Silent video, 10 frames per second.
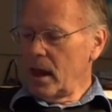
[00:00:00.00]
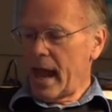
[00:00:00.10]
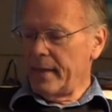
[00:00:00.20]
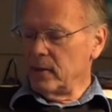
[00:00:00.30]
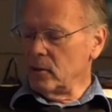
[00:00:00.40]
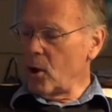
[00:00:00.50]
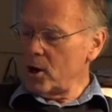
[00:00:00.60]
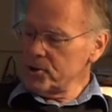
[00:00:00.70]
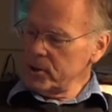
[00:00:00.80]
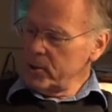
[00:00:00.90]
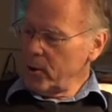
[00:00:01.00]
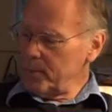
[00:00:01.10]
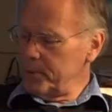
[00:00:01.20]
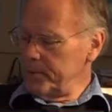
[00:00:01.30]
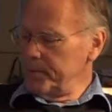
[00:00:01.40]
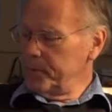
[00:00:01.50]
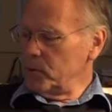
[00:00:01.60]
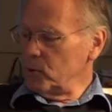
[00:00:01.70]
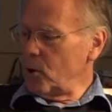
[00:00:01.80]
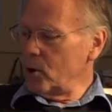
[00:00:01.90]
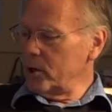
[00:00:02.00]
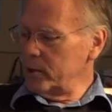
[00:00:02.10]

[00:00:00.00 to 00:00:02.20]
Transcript: And the larger the orbit, the longer